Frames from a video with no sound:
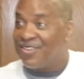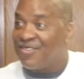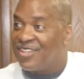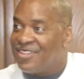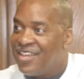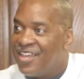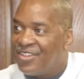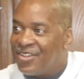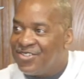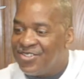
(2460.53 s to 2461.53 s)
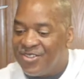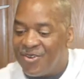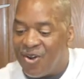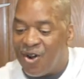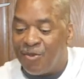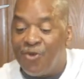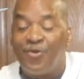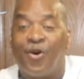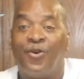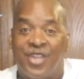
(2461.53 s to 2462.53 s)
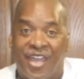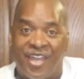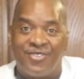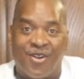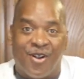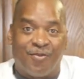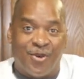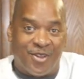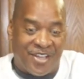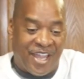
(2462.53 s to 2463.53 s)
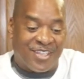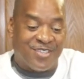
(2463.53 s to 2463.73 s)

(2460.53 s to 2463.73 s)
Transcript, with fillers: cooked it. This is the caramel. Oh, yeah, it's caramel because I can